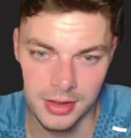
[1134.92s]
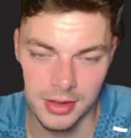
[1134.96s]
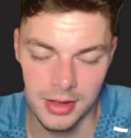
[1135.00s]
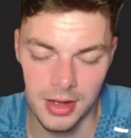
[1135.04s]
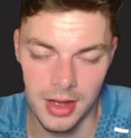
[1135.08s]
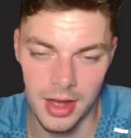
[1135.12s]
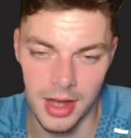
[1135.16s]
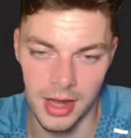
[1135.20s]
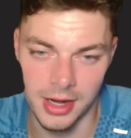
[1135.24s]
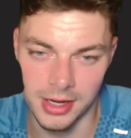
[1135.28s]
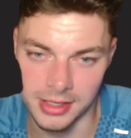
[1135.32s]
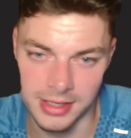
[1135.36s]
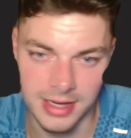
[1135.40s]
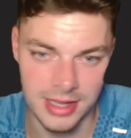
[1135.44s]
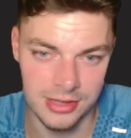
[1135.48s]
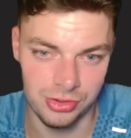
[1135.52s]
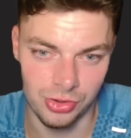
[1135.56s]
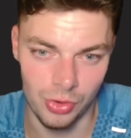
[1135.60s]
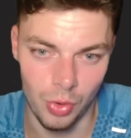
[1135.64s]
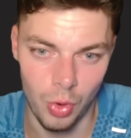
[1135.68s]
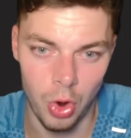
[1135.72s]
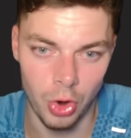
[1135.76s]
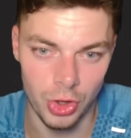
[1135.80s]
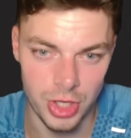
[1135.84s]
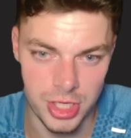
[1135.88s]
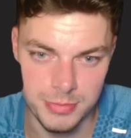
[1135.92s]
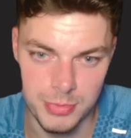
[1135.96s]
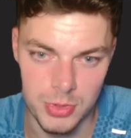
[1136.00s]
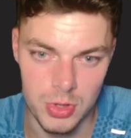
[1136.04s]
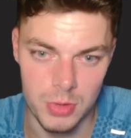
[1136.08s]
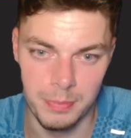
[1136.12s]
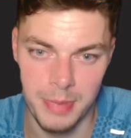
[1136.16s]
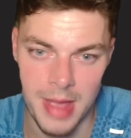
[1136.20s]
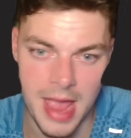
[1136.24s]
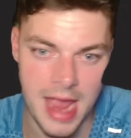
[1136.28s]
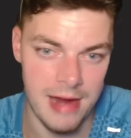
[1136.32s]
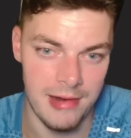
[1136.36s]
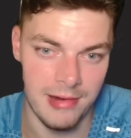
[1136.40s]
initial honeymoon
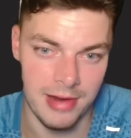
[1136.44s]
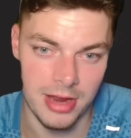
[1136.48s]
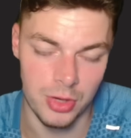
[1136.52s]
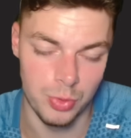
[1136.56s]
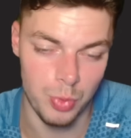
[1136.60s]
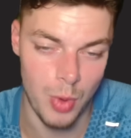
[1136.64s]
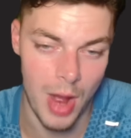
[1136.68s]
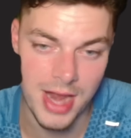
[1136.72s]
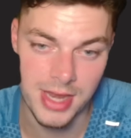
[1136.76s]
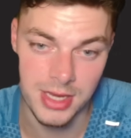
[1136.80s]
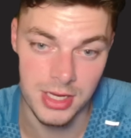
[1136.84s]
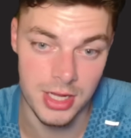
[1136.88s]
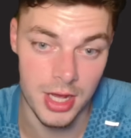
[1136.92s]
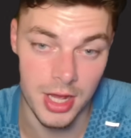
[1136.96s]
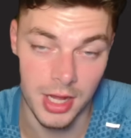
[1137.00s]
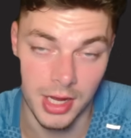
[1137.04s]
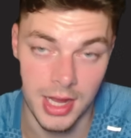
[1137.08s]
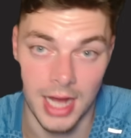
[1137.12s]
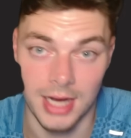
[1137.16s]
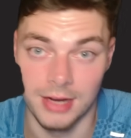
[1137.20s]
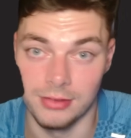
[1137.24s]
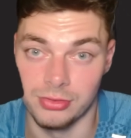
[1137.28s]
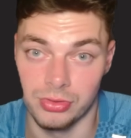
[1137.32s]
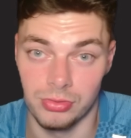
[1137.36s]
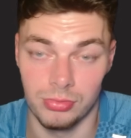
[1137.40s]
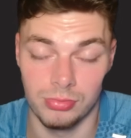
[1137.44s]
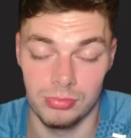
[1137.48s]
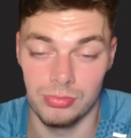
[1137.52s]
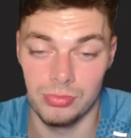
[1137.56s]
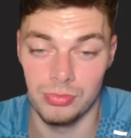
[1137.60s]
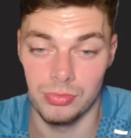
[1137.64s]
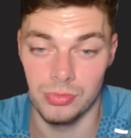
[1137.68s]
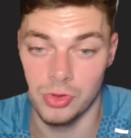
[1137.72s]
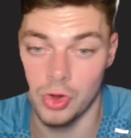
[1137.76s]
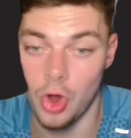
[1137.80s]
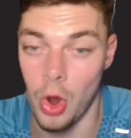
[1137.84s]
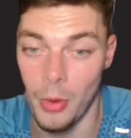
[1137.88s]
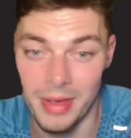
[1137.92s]
period when you kind of
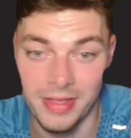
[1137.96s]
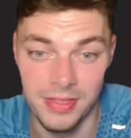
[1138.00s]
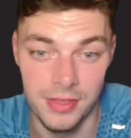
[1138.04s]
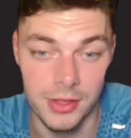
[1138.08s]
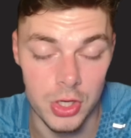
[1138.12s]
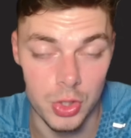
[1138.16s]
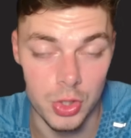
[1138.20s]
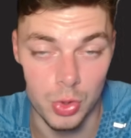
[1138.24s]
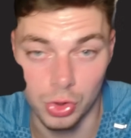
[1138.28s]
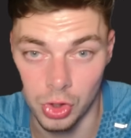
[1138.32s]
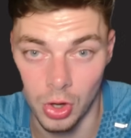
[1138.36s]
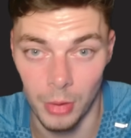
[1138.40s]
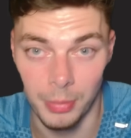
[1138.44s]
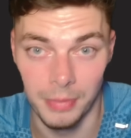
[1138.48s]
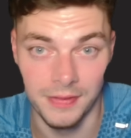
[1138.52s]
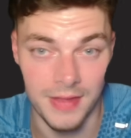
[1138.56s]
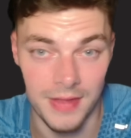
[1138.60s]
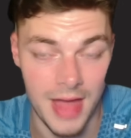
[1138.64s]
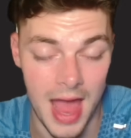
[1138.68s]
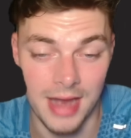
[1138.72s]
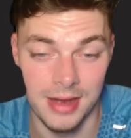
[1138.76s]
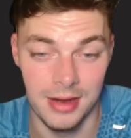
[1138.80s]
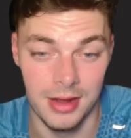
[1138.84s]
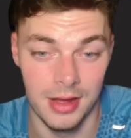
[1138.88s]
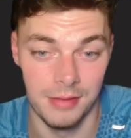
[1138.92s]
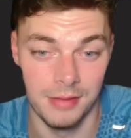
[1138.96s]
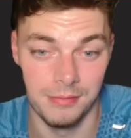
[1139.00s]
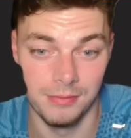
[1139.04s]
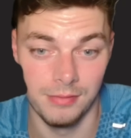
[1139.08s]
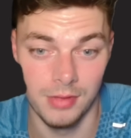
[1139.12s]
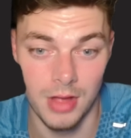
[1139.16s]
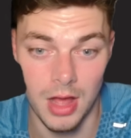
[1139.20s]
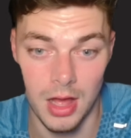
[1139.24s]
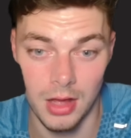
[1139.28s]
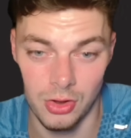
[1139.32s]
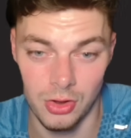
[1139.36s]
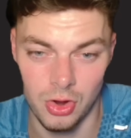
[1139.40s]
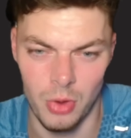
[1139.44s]
come in the new club and then
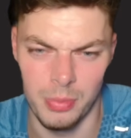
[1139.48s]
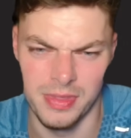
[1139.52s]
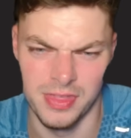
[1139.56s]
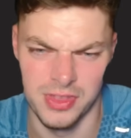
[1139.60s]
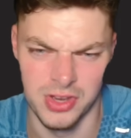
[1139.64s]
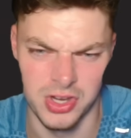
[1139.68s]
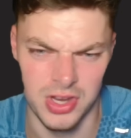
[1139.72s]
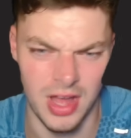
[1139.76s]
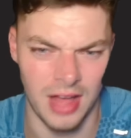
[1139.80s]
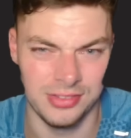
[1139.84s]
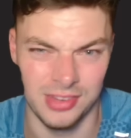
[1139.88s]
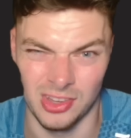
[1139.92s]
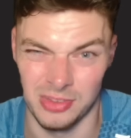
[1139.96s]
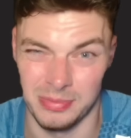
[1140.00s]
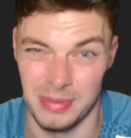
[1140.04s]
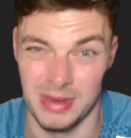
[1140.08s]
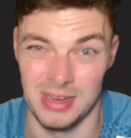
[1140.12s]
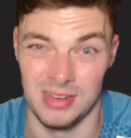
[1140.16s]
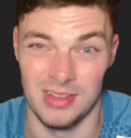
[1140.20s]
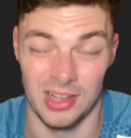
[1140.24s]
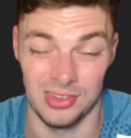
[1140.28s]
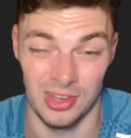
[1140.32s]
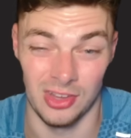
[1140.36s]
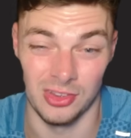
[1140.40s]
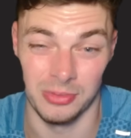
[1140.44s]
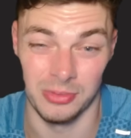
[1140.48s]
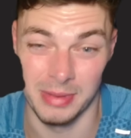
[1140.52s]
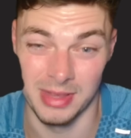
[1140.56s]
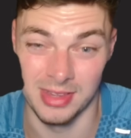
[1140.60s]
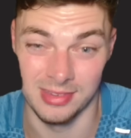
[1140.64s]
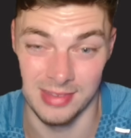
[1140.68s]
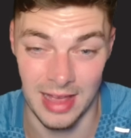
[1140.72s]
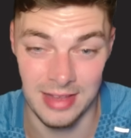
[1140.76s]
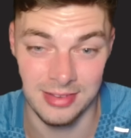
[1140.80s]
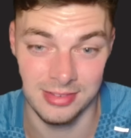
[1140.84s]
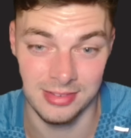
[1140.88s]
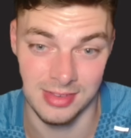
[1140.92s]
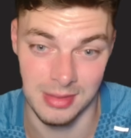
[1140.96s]
that sounds a bit
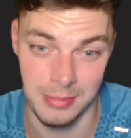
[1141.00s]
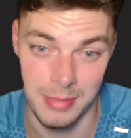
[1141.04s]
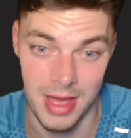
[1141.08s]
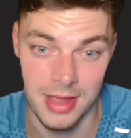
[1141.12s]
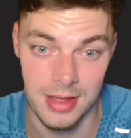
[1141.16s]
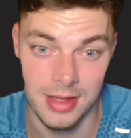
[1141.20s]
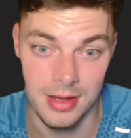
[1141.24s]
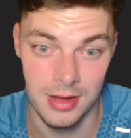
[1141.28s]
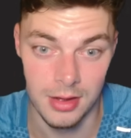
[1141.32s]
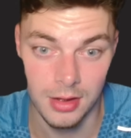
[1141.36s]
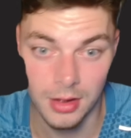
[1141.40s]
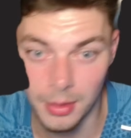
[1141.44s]
zesty, mate.